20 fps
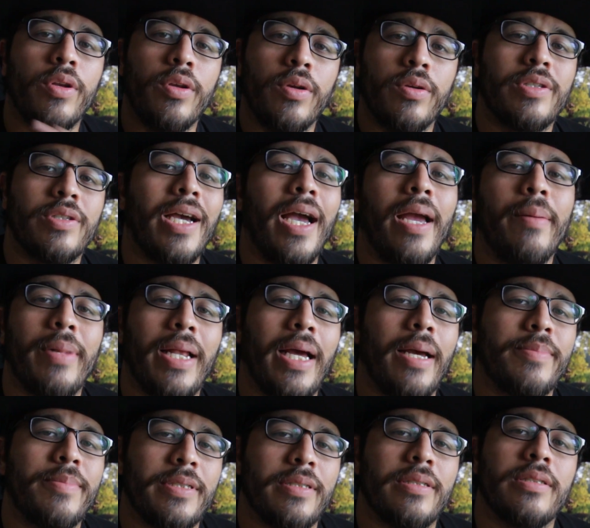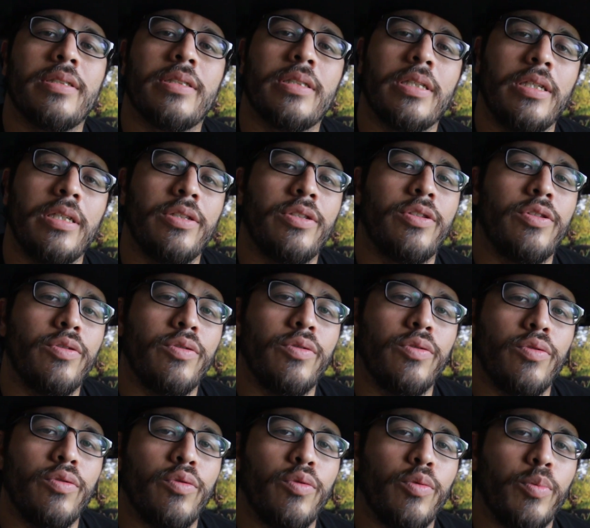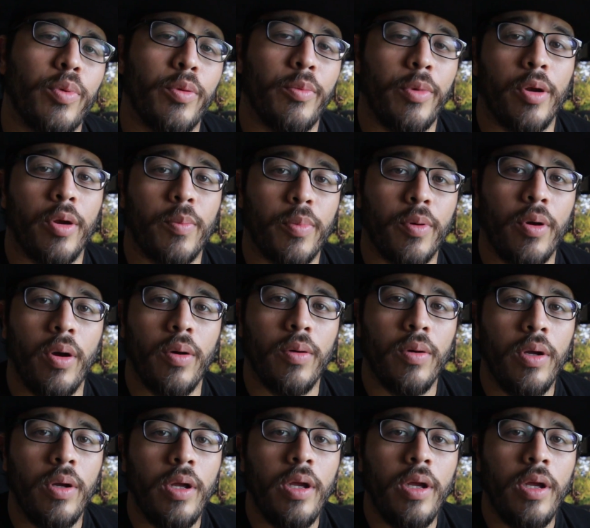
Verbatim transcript: your time lapses into Premiere Pro.